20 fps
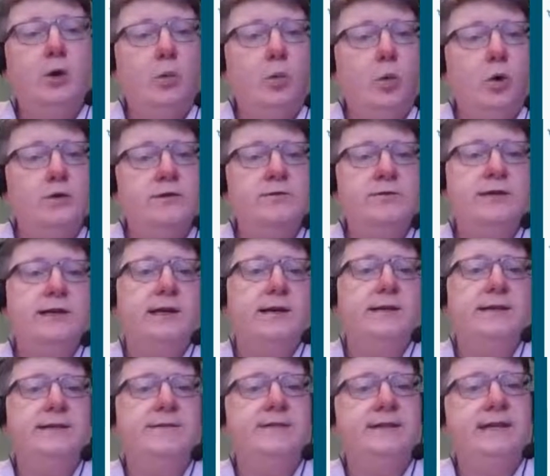what
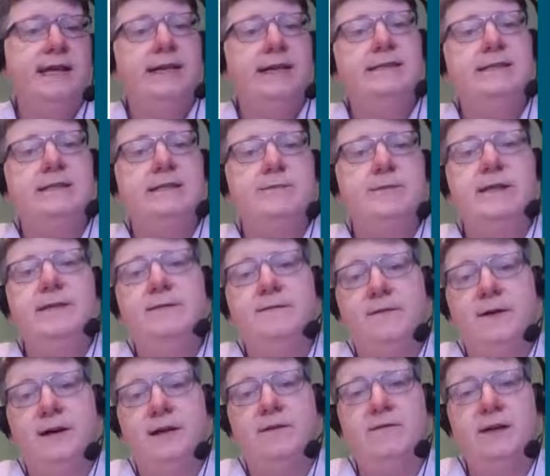alternative text has been
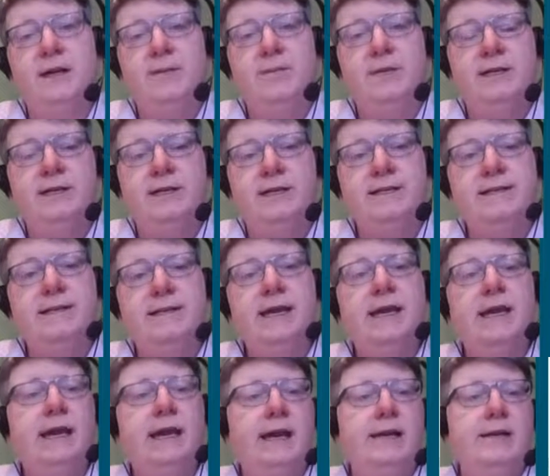defined for images,
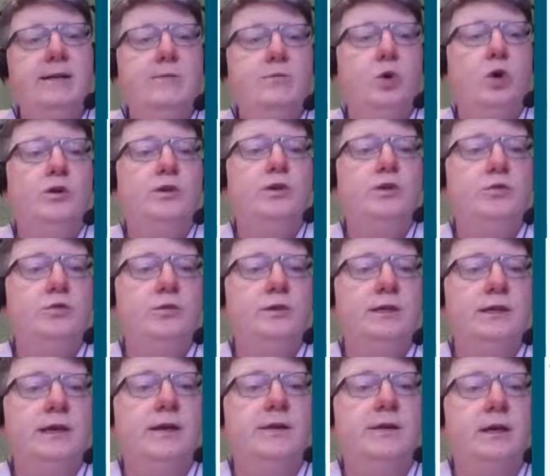and in what
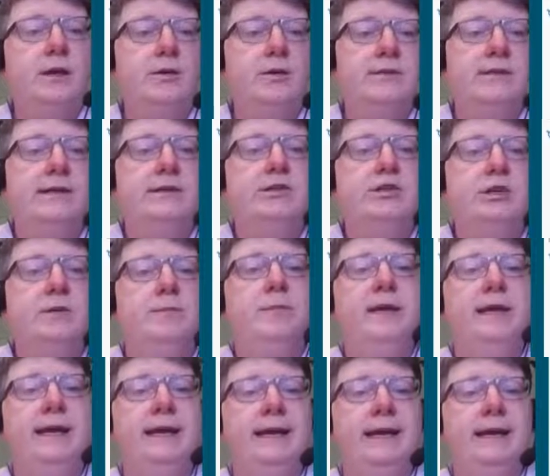order the content should
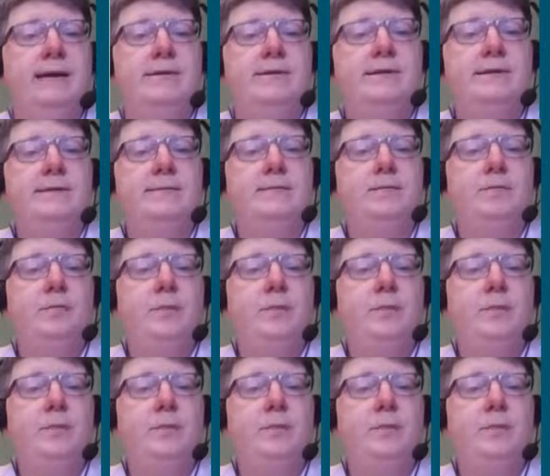be announced.